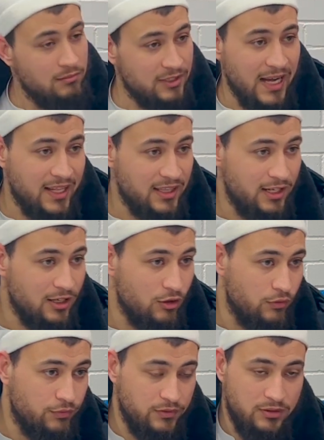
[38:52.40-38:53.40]
gathering
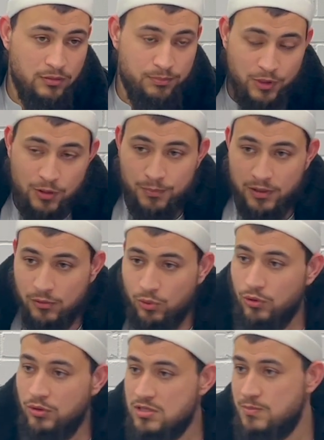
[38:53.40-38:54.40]
of the people
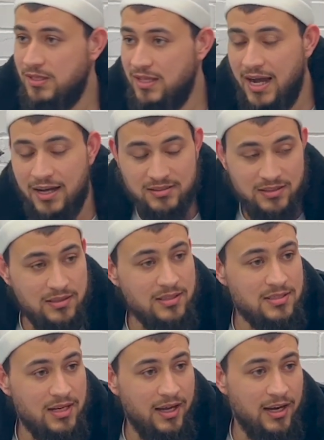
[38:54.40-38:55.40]
who does bid'at and
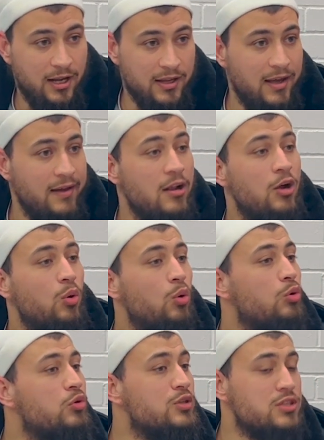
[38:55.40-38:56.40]
things like that. Yeah,
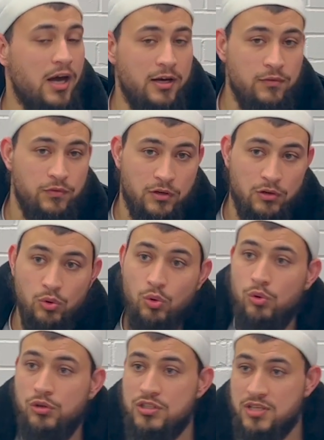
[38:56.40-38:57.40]
all these are difficult.
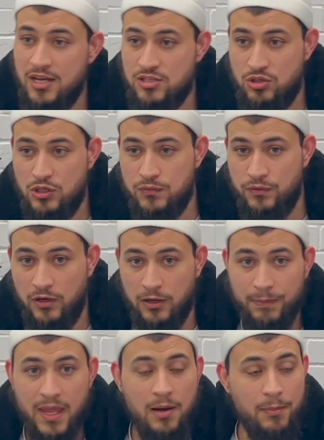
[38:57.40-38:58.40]
All these are strange for
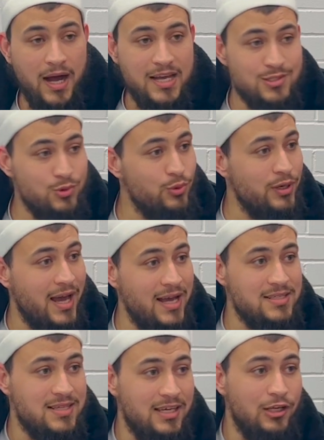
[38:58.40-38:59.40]
him. But as soon
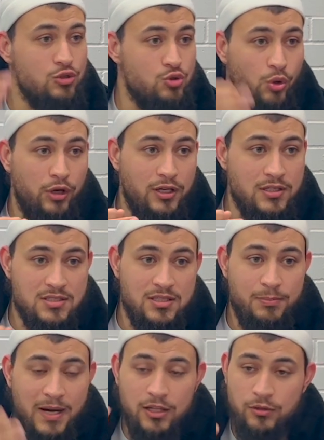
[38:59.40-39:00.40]
as he joins
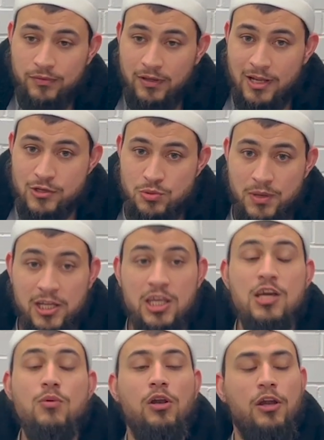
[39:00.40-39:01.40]
the path of Allah subhanahu,
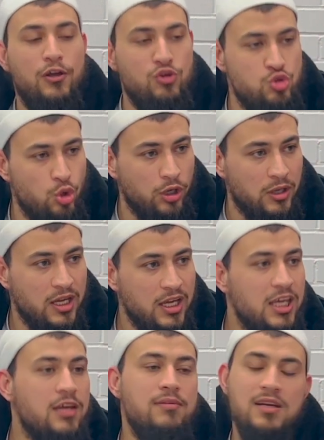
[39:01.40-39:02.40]
he will enjoy.
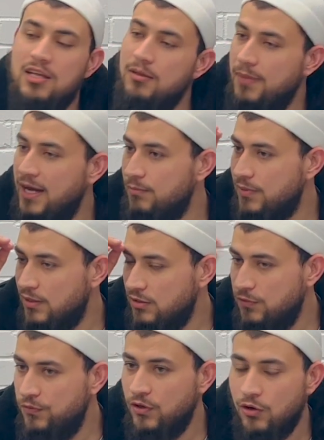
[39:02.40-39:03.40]
Even it might be
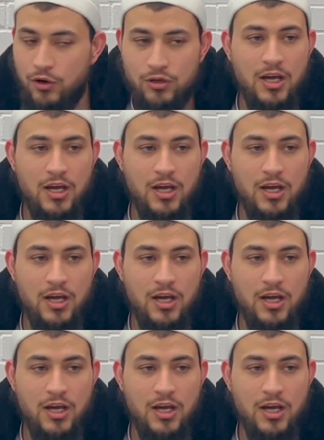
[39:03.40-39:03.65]
difficult,